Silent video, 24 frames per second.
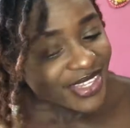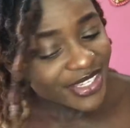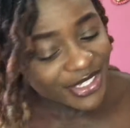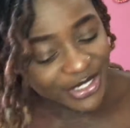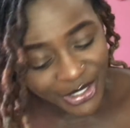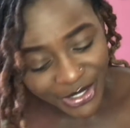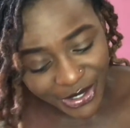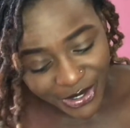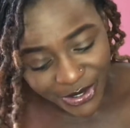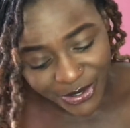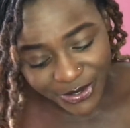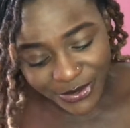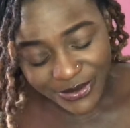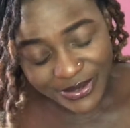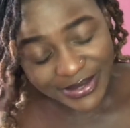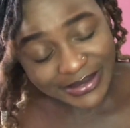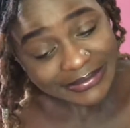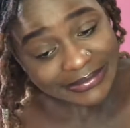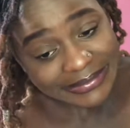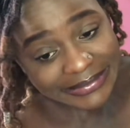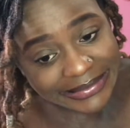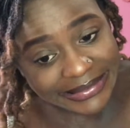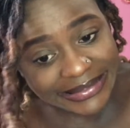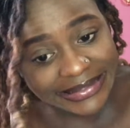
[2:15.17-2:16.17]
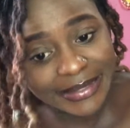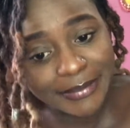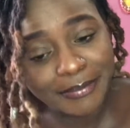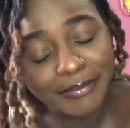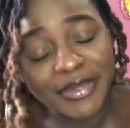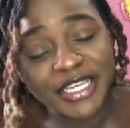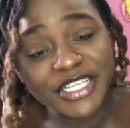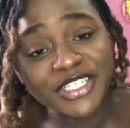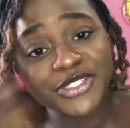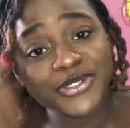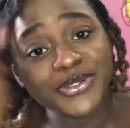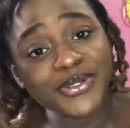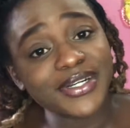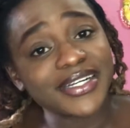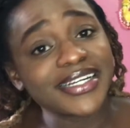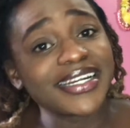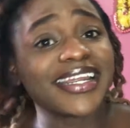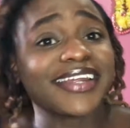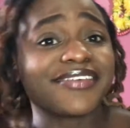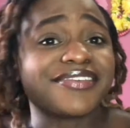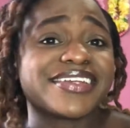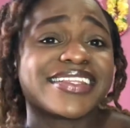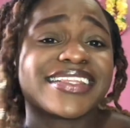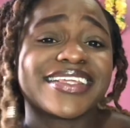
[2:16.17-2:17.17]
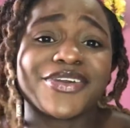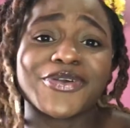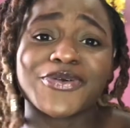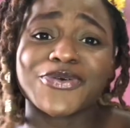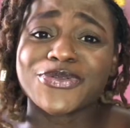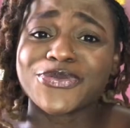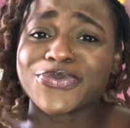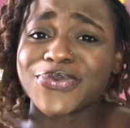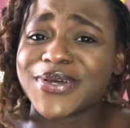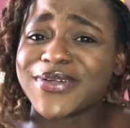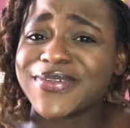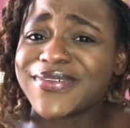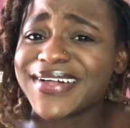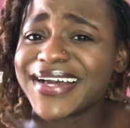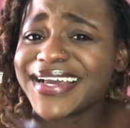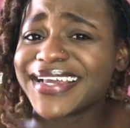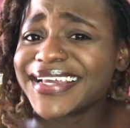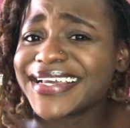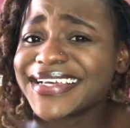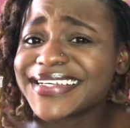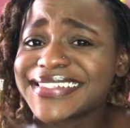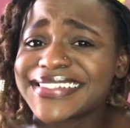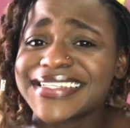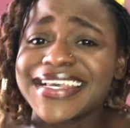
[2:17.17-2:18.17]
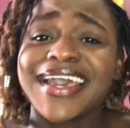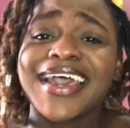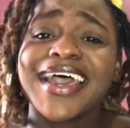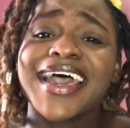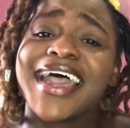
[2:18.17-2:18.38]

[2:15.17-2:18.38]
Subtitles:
you know, make sure everything goes well, I guess.